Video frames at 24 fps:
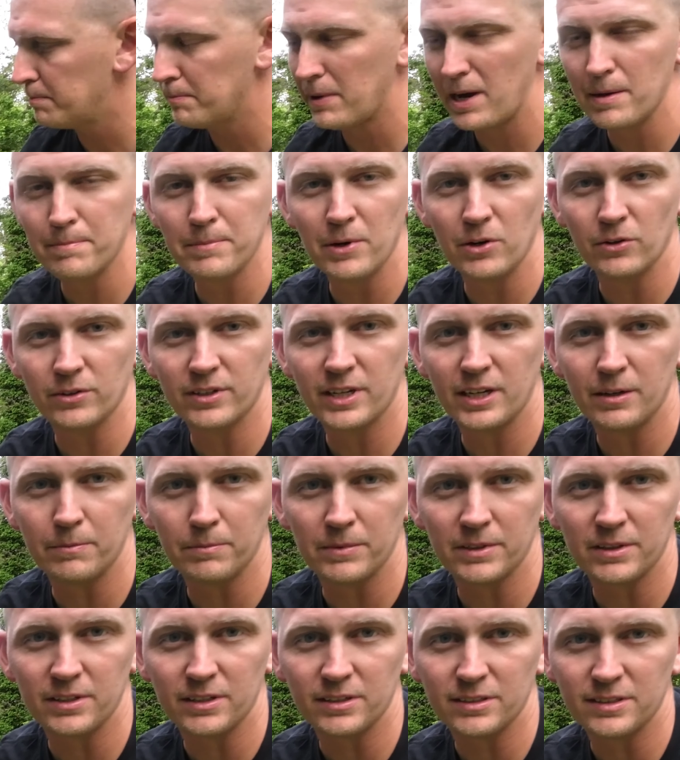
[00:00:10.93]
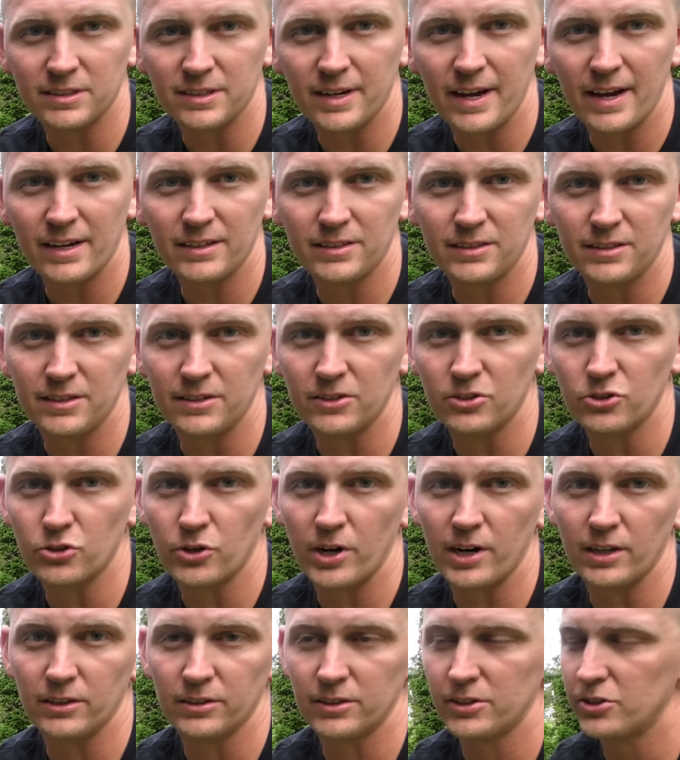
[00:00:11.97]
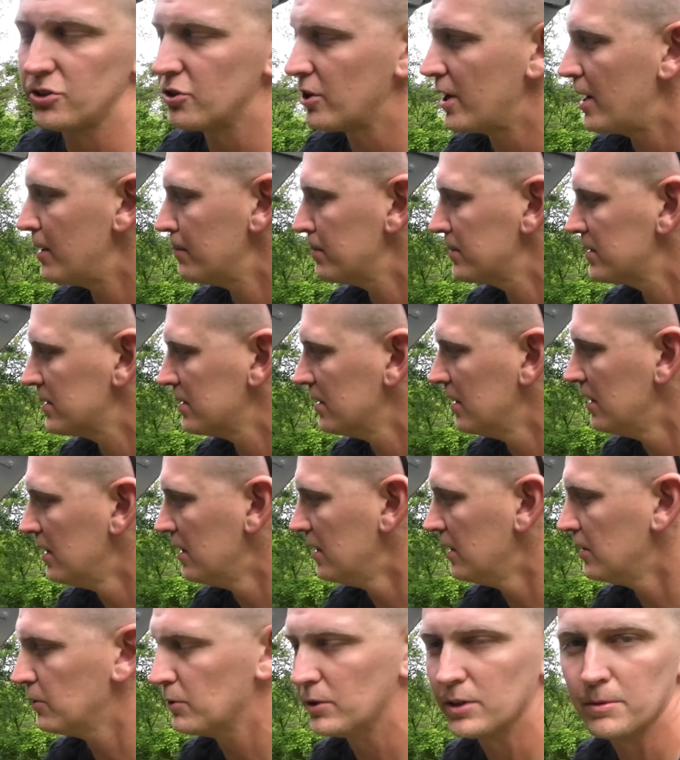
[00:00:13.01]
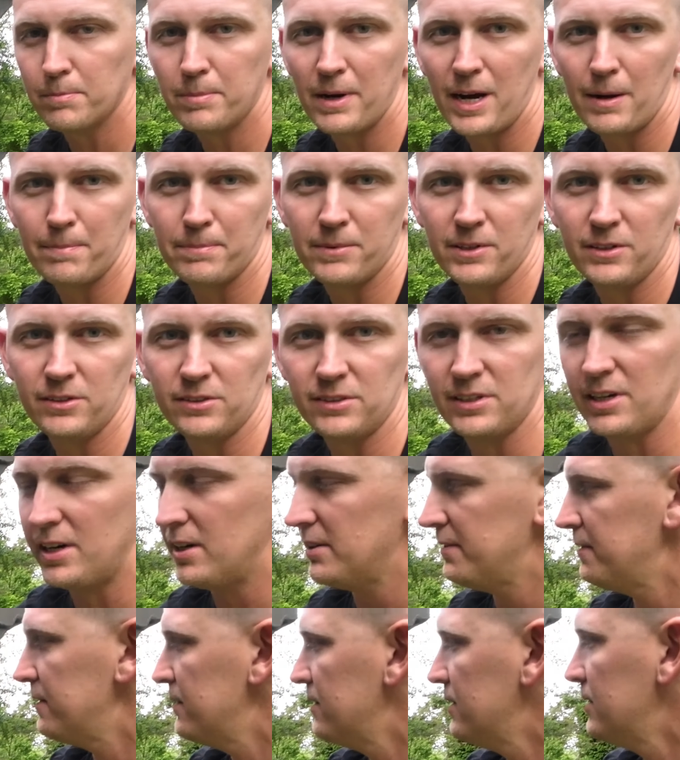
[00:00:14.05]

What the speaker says: My boat came with these nasty trailer straps. We're gonna pop those off,